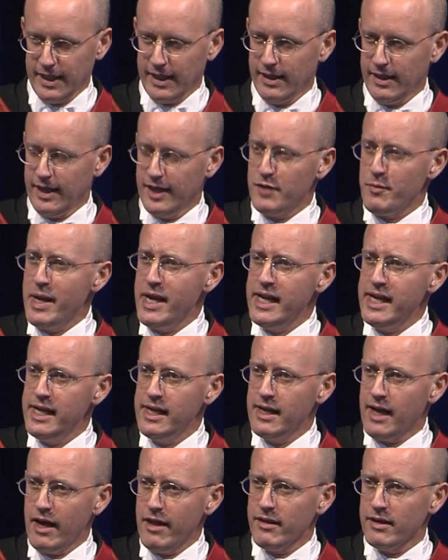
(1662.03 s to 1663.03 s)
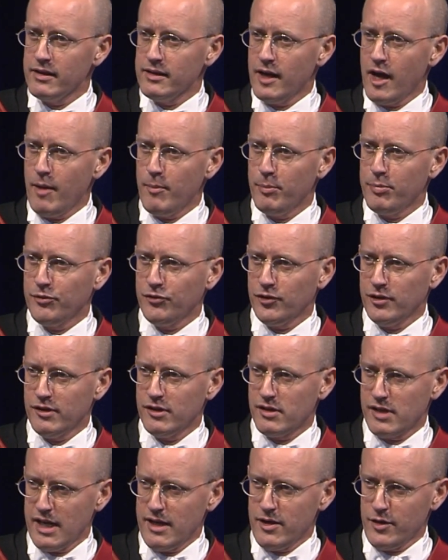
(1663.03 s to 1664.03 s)
and many other ups and
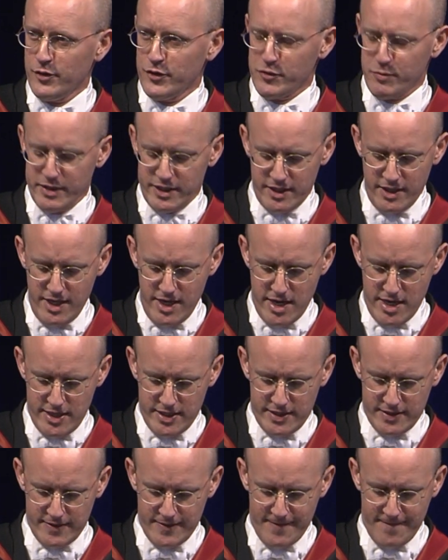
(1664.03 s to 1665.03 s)
downs besides.